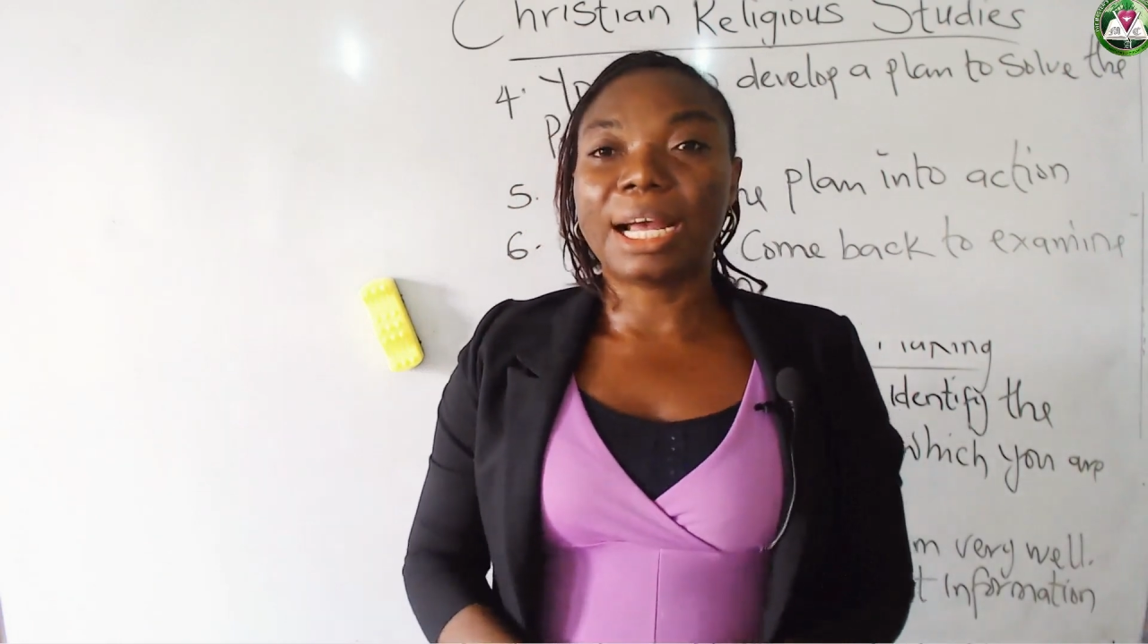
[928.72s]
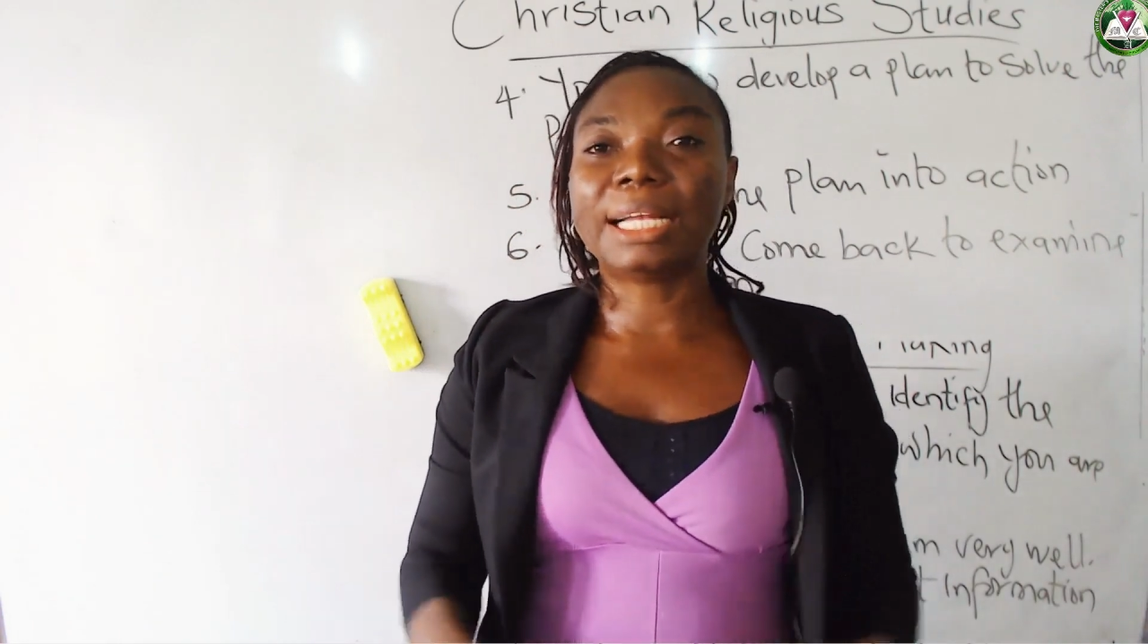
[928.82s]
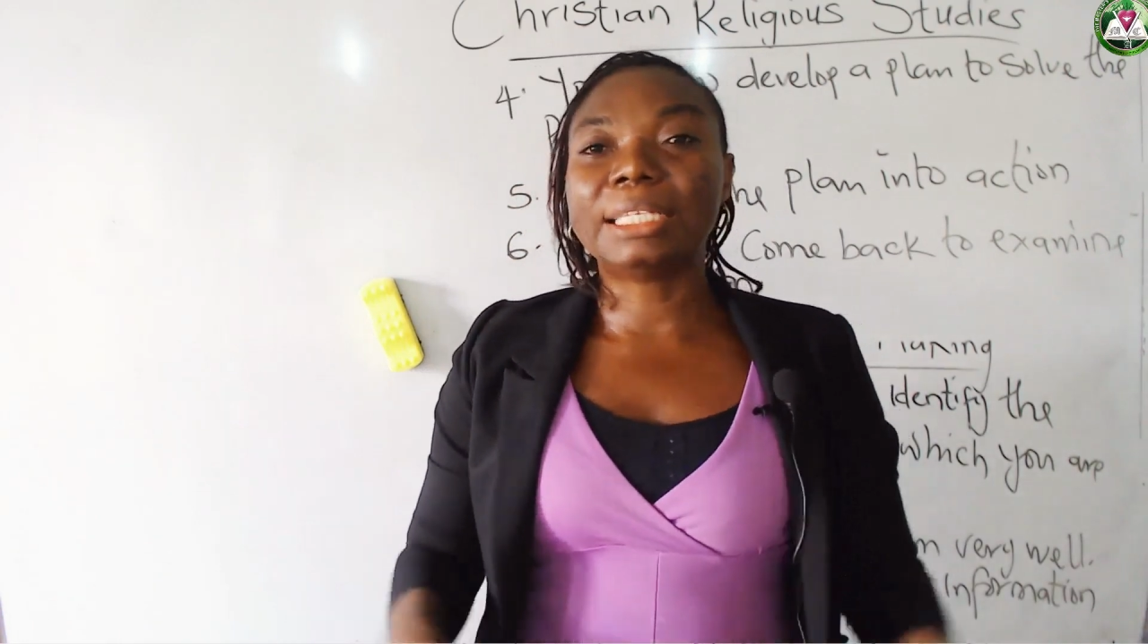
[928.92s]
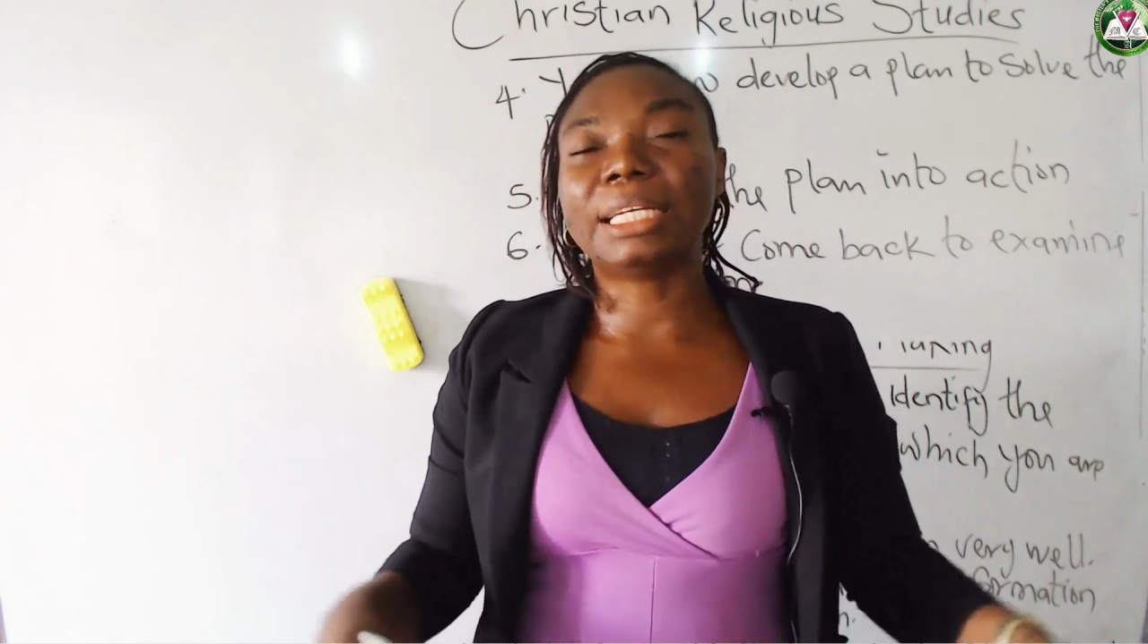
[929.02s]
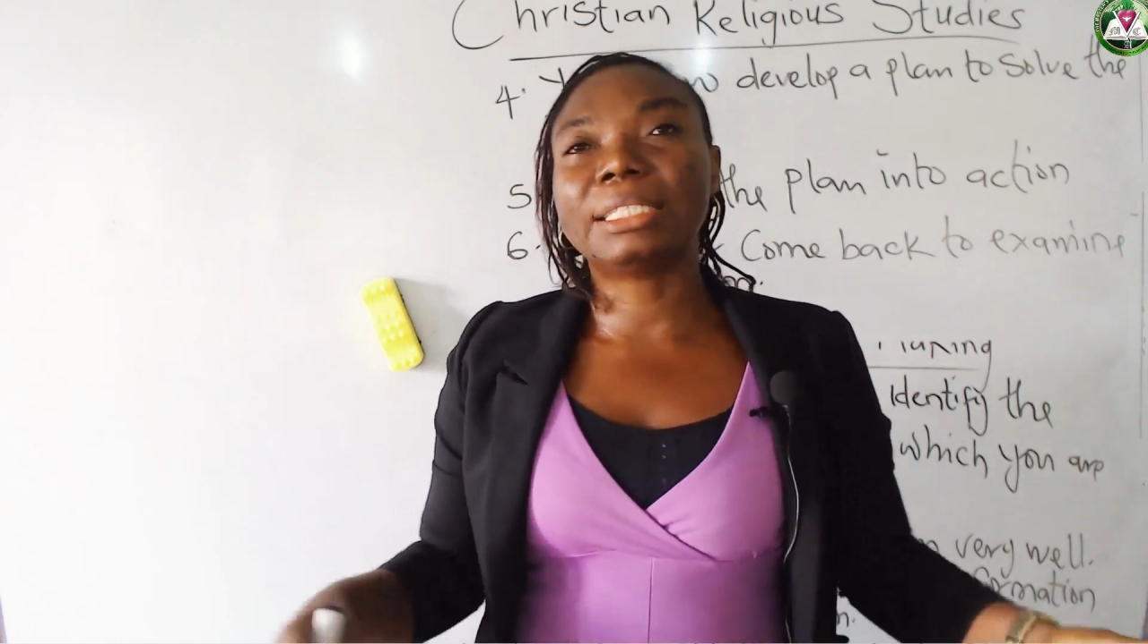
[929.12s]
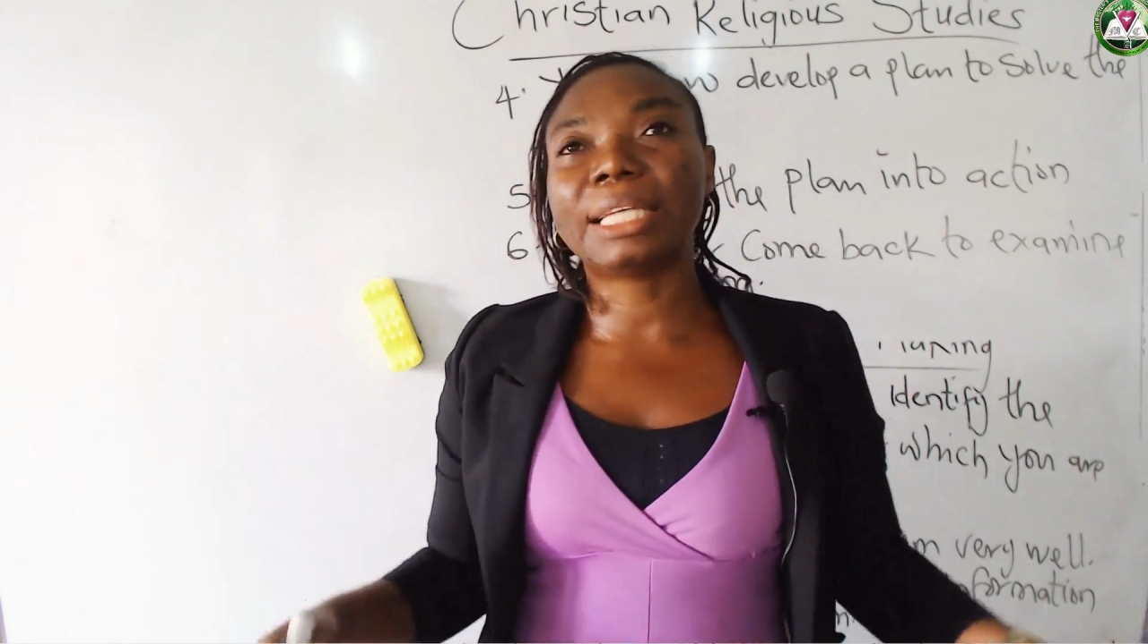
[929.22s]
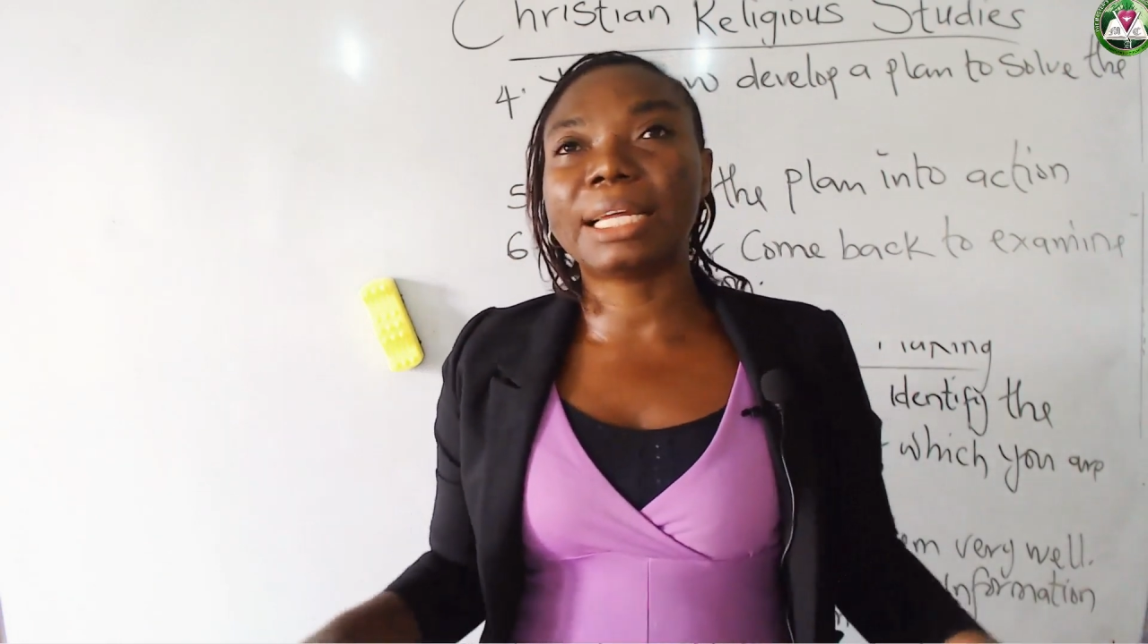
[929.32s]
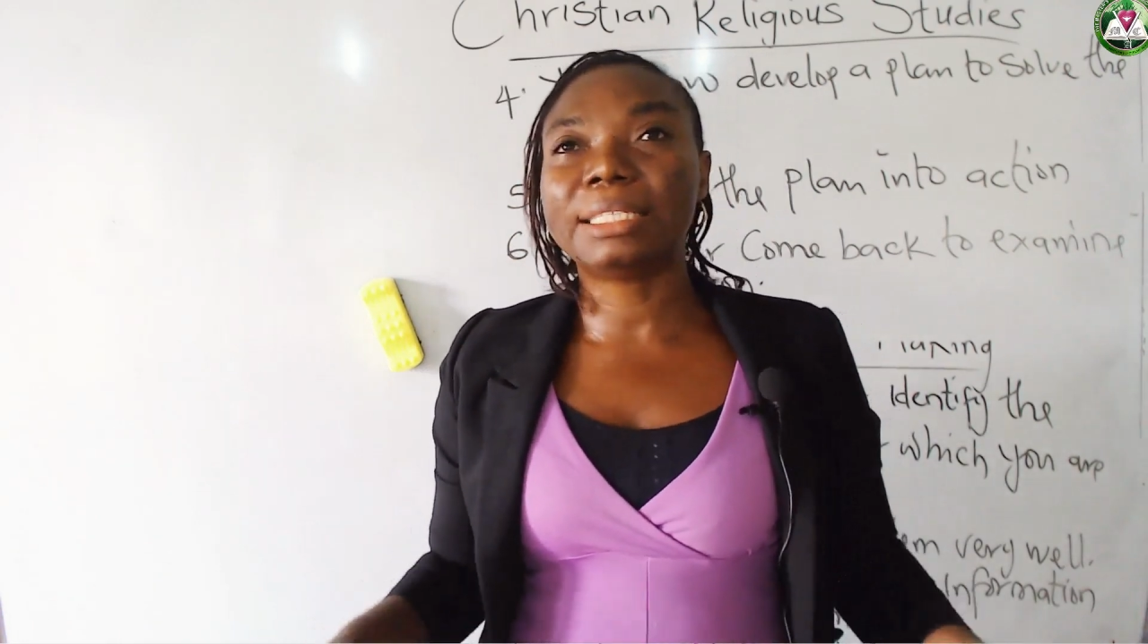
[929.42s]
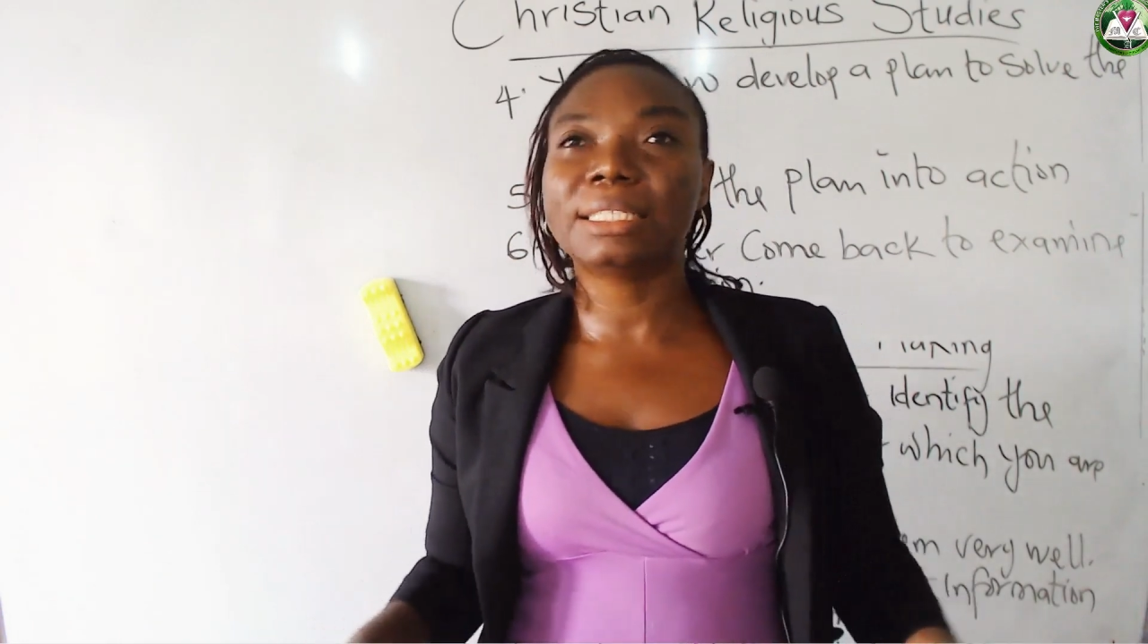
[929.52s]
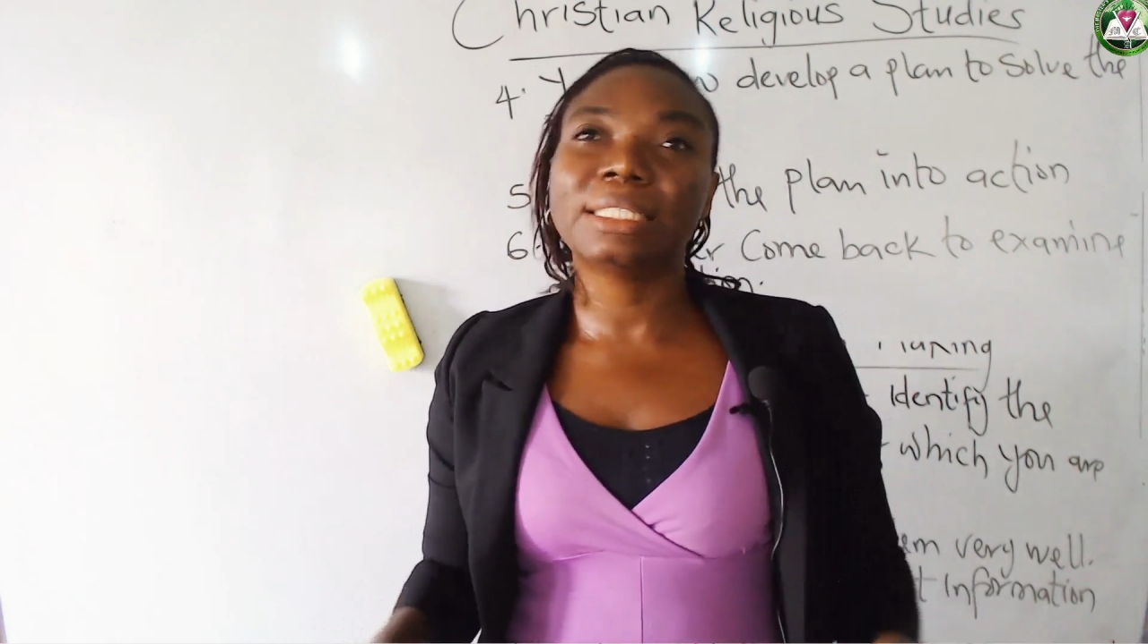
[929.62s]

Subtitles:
And they said,